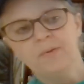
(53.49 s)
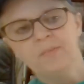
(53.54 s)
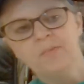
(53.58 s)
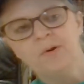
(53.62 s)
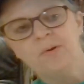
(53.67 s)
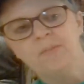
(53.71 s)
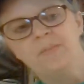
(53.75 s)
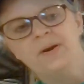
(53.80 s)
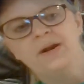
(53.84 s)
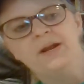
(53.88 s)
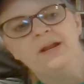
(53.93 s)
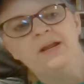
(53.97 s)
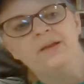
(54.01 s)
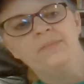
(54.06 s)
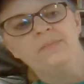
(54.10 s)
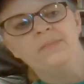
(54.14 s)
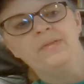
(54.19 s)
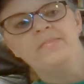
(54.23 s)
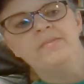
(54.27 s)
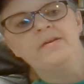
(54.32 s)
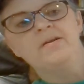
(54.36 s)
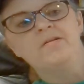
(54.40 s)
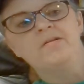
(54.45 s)
wrote my name
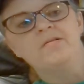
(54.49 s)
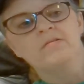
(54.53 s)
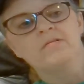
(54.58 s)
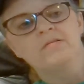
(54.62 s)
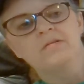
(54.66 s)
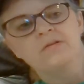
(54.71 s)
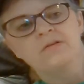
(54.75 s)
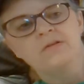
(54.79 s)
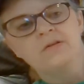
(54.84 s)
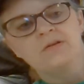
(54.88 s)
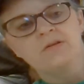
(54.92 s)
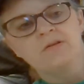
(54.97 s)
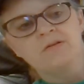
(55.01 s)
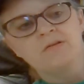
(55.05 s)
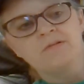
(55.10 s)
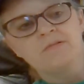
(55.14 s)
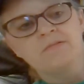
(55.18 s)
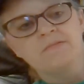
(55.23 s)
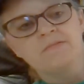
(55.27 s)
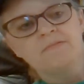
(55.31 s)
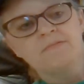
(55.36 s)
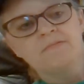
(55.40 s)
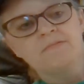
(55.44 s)
in there.
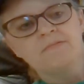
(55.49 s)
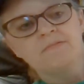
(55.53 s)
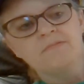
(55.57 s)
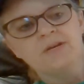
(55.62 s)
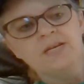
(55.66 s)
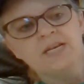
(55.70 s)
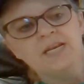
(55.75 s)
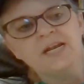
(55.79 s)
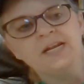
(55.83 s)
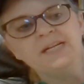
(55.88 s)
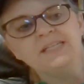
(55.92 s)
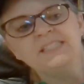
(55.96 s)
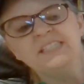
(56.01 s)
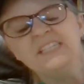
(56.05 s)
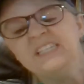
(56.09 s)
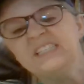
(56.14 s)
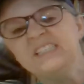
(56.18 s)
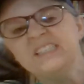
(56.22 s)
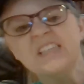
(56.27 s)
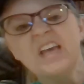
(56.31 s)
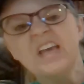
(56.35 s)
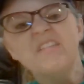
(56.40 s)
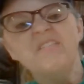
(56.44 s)

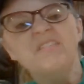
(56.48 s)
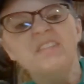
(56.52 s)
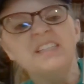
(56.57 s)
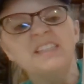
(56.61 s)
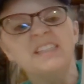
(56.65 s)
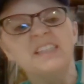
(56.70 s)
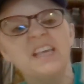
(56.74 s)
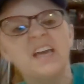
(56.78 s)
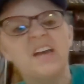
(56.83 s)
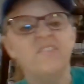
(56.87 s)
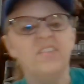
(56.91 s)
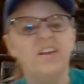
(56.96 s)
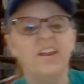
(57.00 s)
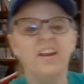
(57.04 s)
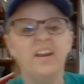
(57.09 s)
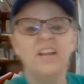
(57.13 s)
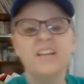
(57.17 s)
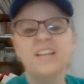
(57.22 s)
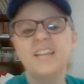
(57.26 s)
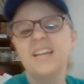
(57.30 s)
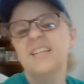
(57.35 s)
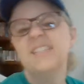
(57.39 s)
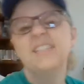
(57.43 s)
1977.
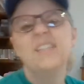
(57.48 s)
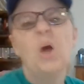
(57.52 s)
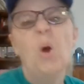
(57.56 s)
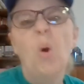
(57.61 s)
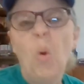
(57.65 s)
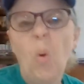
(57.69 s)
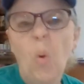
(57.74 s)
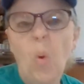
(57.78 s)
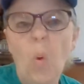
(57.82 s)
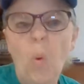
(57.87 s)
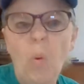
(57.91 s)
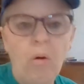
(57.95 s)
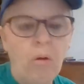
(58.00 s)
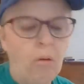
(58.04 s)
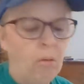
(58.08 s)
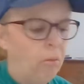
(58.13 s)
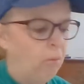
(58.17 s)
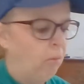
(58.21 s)
That's old.